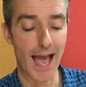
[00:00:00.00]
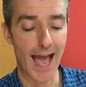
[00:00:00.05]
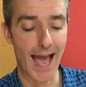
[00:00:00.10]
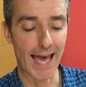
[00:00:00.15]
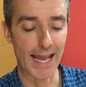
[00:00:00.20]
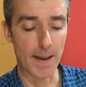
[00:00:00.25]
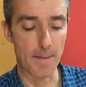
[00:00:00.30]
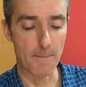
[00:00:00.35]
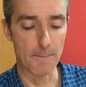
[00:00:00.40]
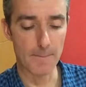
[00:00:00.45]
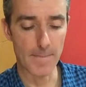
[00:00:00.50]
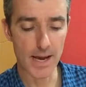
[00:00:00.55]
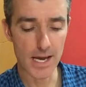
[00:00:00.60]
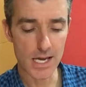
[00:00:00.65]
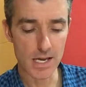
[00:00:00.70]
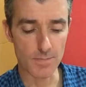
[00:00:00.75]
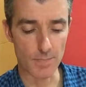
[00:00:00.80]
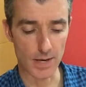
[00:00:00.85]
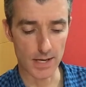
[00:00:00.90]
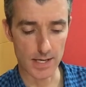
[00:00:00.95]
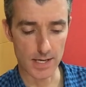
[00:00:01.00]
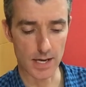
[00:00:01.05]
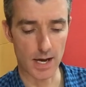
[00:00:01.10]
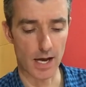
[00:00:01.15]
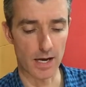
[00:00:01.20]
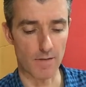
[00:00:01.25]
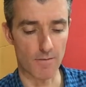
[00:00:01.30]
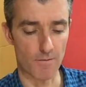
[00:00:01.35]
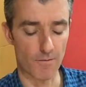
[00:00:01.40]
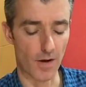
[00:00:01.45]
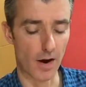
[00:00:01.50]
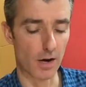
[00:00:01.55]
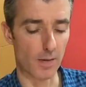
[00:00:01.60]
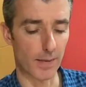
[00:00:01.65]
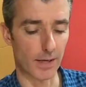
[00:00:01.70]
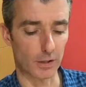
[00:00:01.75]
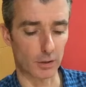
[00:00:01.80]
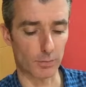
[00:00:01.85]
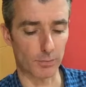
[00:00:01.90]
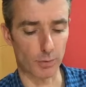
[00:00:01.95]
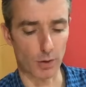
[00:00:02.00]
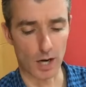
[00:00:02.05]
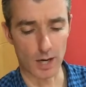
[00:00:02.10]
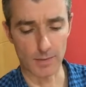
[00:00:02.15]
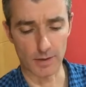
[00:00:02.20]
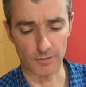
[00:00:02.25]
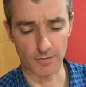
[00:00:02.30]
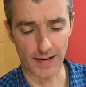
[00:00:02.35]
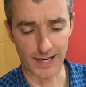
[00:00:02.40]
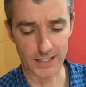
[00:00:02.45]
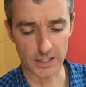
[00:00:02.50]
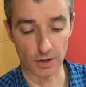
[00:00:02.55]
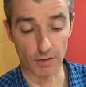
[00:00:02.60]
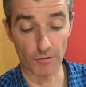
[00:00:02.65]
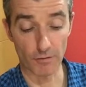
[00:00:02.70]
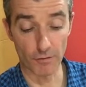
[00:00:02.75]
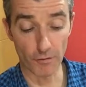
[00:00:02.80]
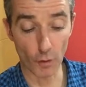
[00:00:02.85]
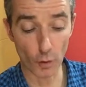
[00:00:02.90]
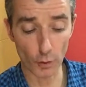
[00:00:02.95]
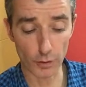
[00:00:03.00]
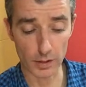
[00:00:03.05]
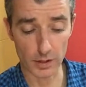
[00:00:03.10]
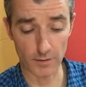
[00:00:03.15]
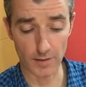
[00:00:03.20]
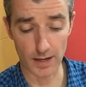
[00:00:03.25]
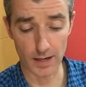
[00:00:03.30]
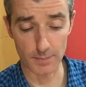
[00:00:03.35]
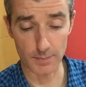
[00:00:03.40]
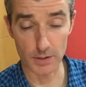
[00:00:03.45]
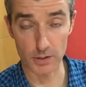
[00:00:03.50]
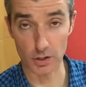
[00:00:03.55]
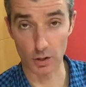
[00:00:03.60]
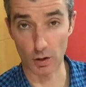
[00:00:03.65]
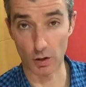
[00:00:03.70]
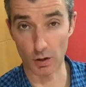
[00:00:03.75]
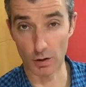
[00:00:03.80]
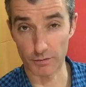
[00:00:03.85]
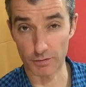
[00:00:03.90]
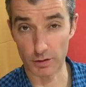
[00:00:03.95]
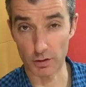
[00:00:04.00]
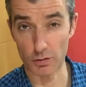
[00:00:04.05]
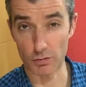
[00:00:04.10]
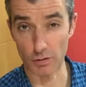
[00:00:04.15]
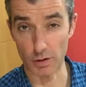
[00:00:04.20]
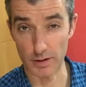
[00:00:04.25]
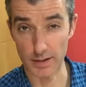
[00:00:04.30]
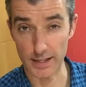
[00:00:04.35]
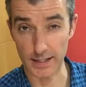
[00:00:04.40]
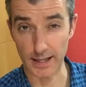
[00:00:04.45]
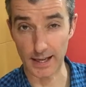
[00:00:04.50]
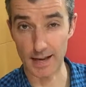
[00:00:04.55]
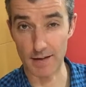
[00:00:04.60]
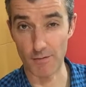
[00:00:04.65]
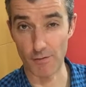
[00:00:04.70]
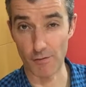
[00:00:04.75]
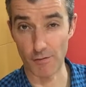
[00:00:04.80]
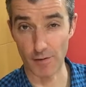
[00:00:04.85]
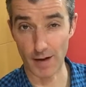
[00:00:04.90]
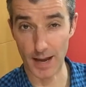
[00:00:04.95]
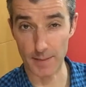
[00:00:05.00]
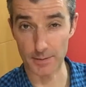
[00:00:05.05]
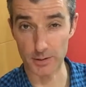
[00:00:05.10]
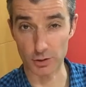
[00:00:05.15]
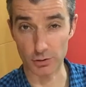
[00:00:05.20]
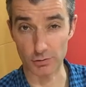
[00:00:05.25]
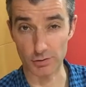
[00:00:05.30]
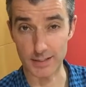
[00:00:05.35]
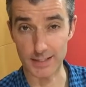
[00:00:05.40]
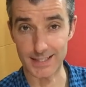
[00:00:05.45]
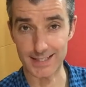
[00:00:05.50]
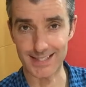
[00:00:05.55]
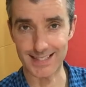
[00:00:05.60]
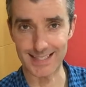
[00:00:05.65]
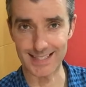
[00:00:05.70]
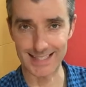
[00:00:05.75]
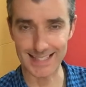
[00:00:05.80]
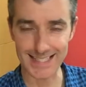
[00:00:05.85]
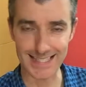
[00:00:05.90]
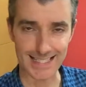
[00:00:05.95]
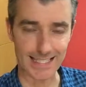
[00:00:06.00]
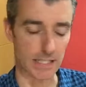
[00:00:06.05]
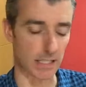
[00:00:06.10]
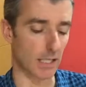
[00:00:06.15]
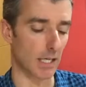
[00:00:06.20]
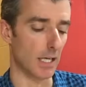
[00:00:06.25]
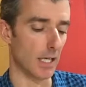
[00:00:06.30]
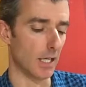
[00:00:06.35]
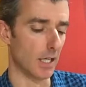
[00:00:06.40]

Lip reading: and it may be an environmental priming factor for the development of chronic inflammatory disease.